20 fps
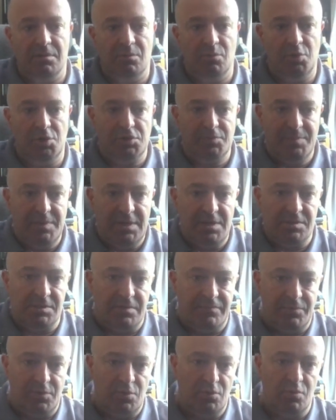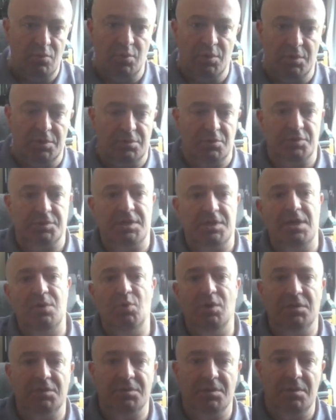Which means if you were to say,
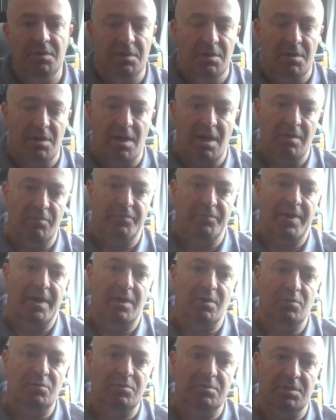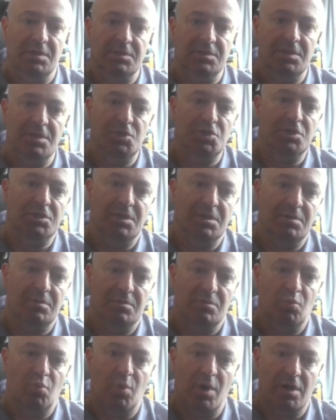well, I found a digit
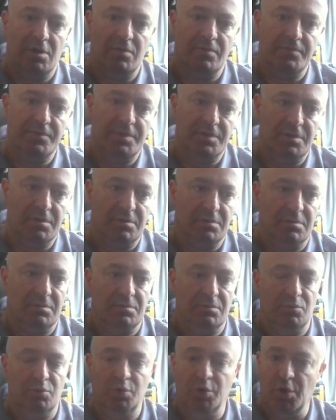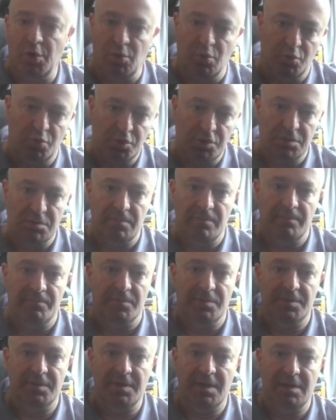in one of the rows,
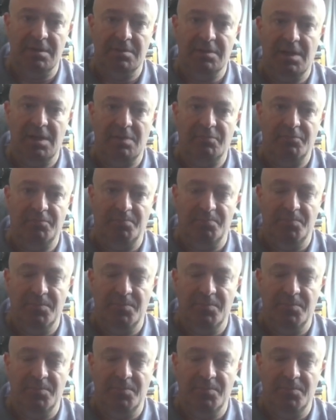then that,